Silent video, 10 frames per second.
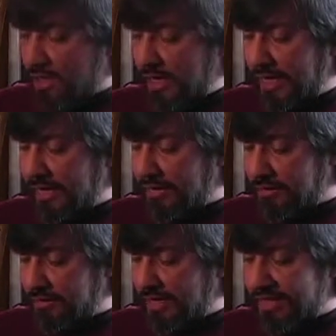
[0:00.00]
I
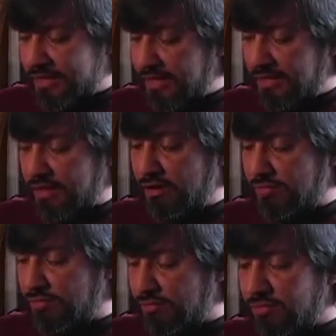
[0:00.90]
had the idea
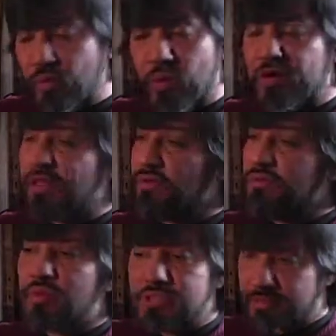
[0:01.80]
of
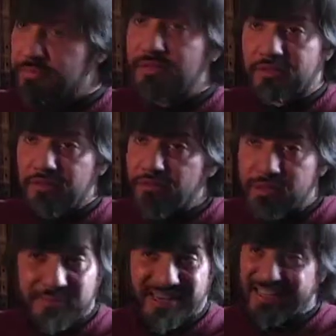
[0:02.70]
working with something
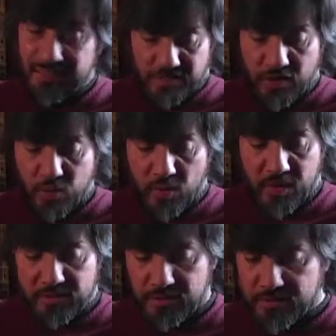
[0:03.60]
different, but I didn't know
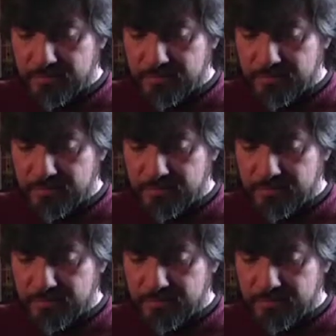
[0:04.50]
what.